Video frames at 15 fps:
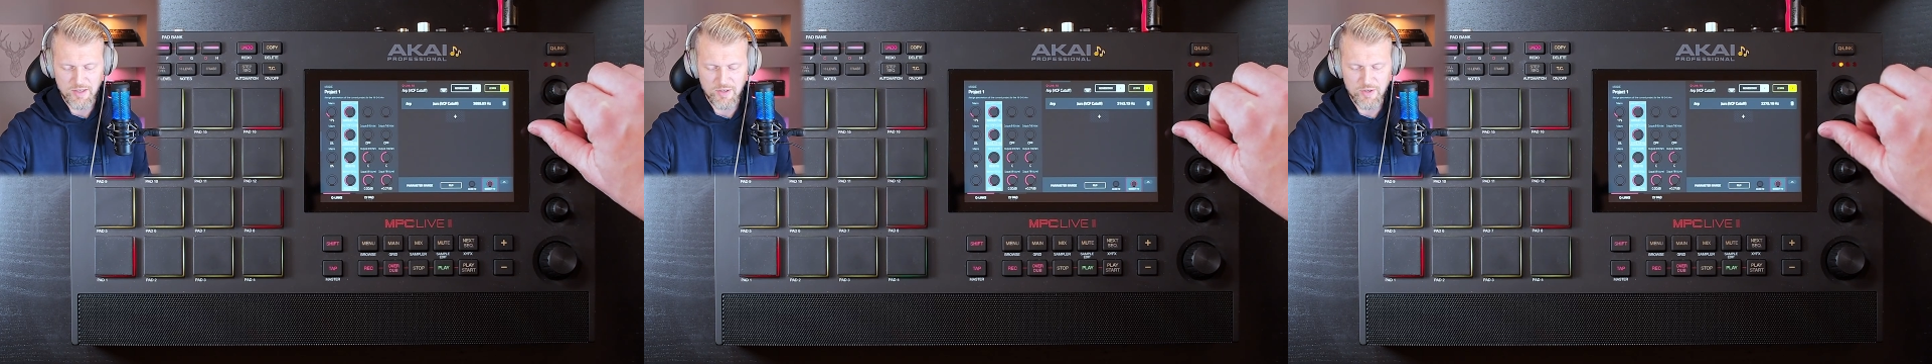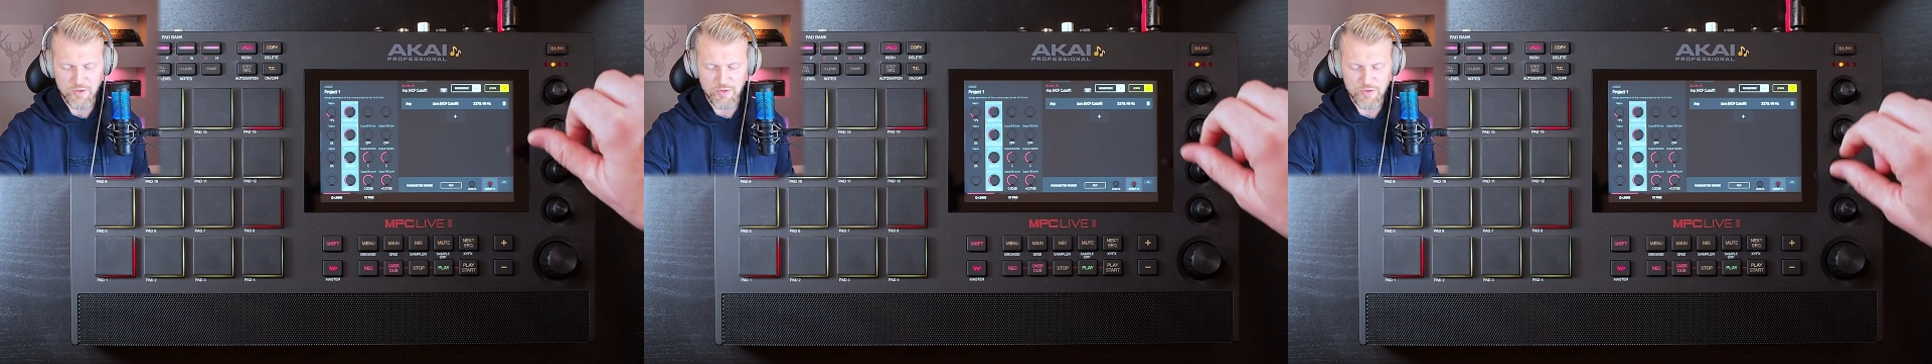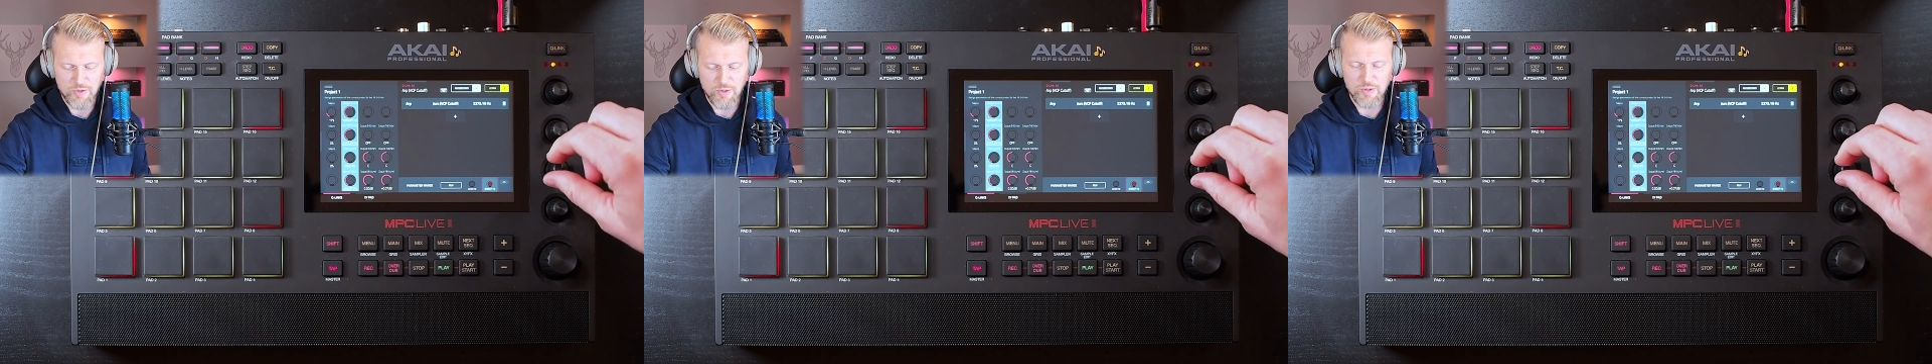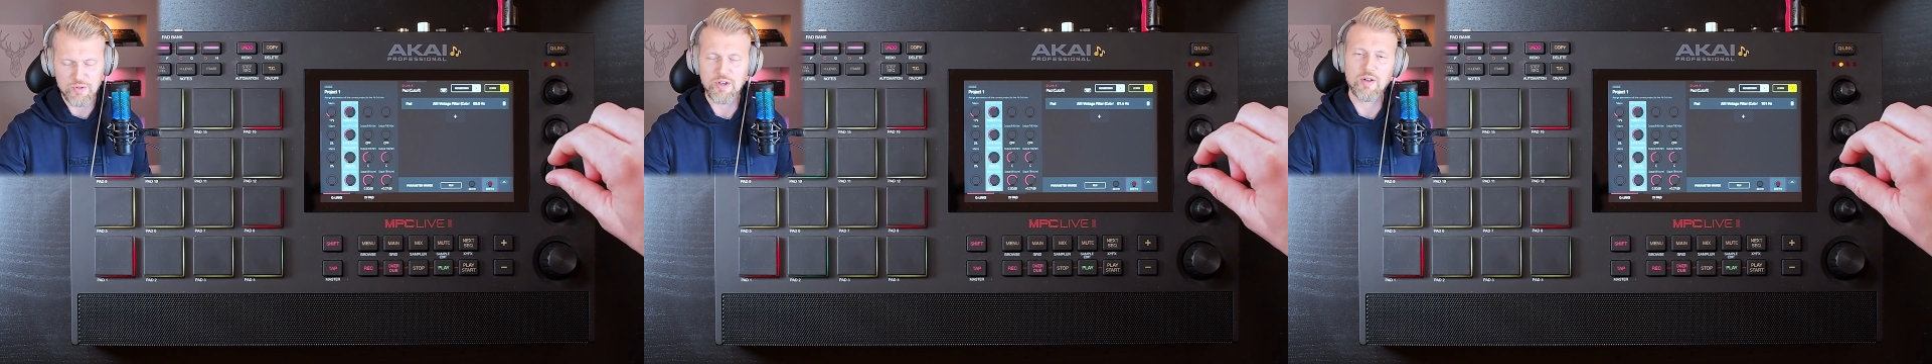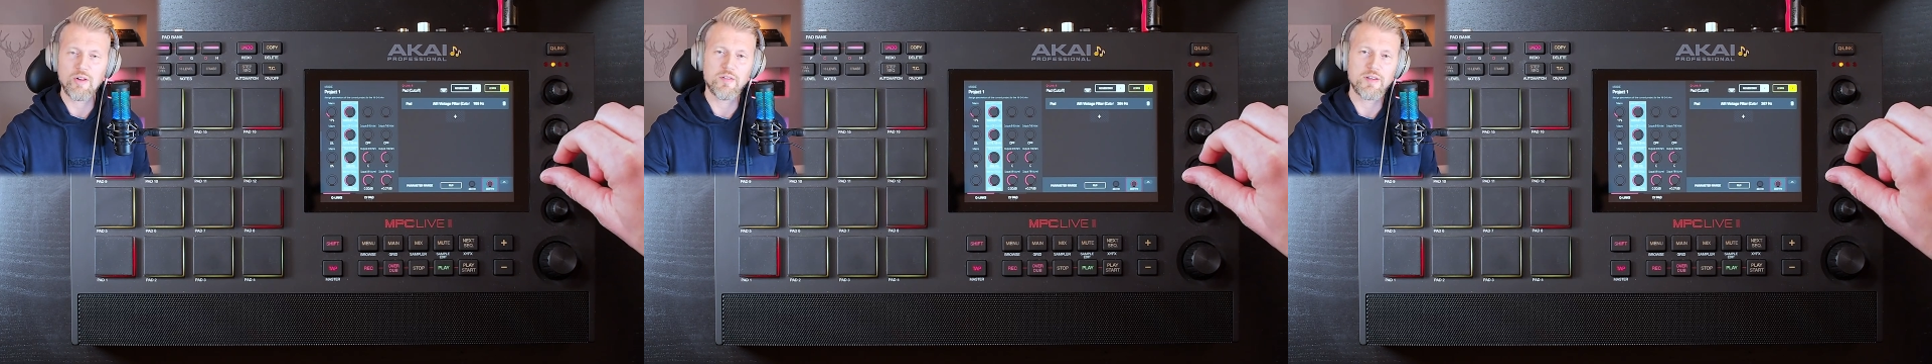controls
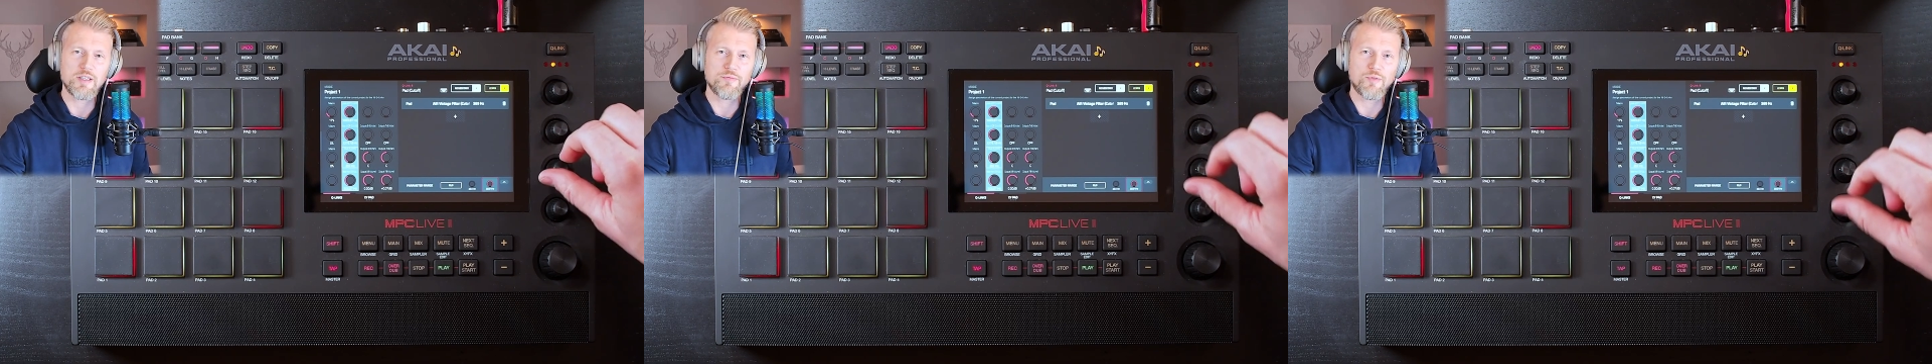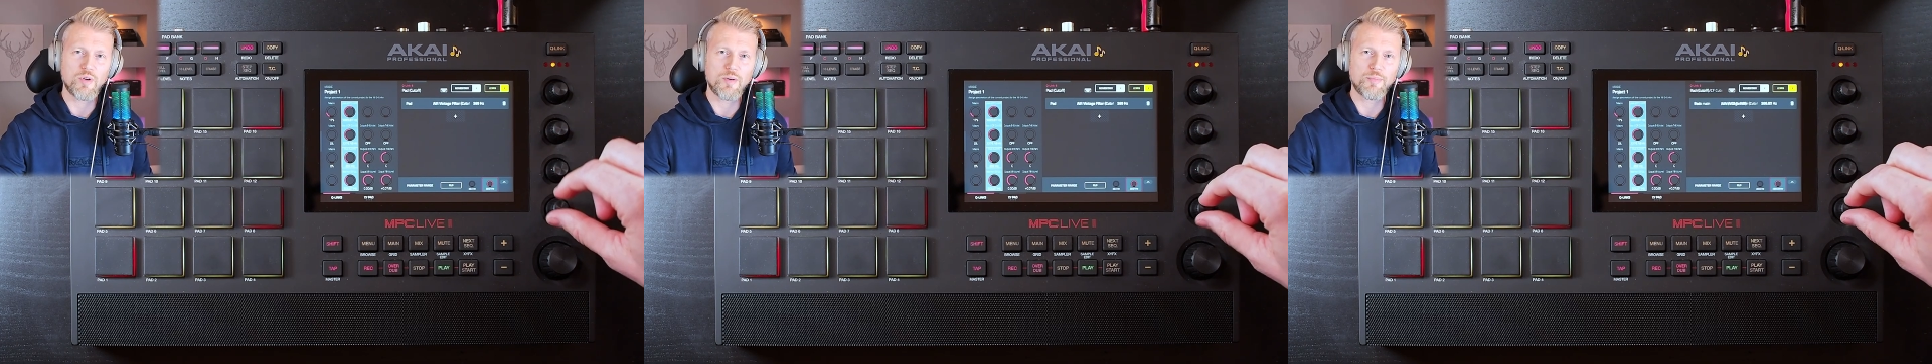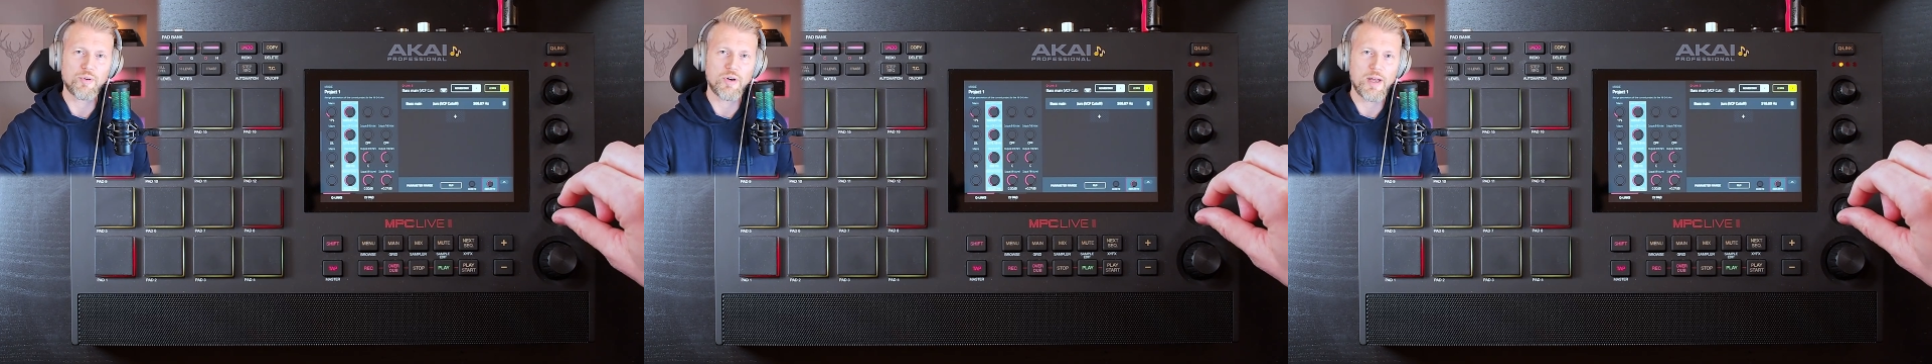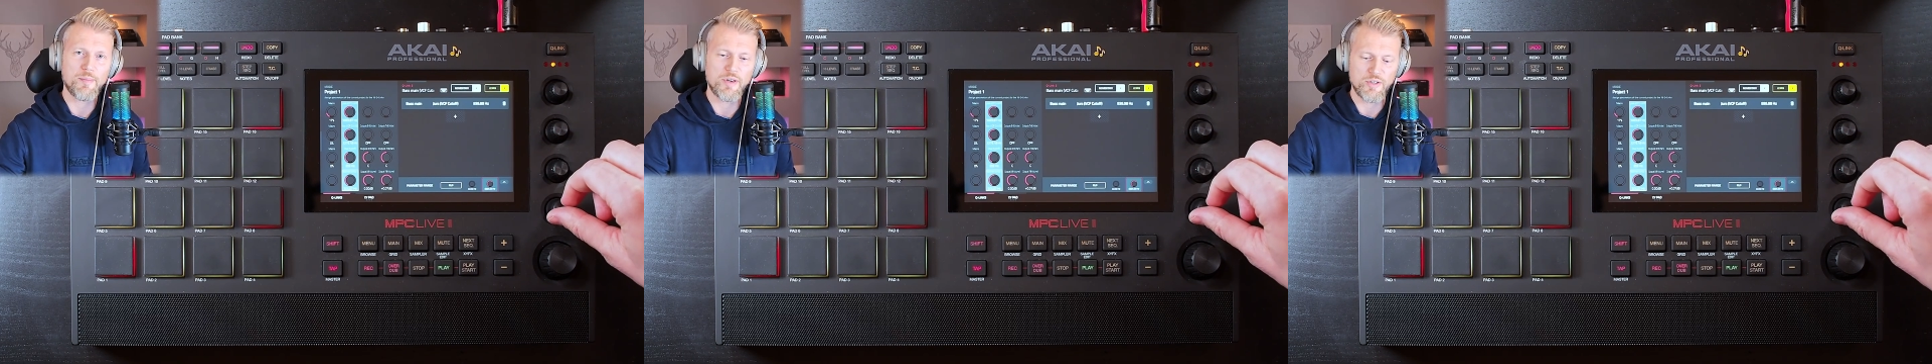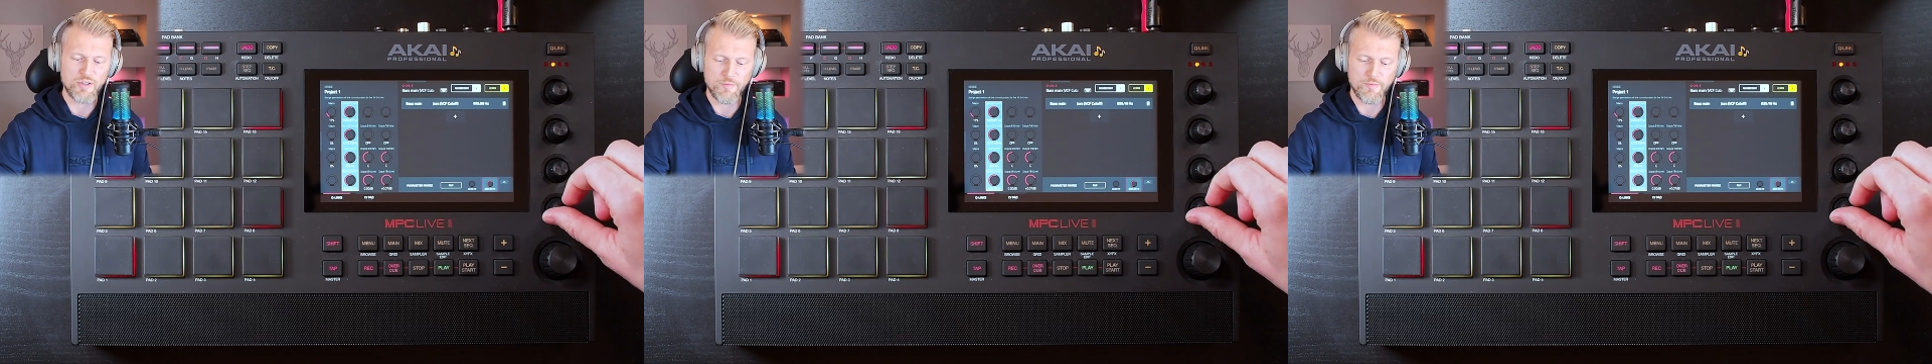all of these 4 parameters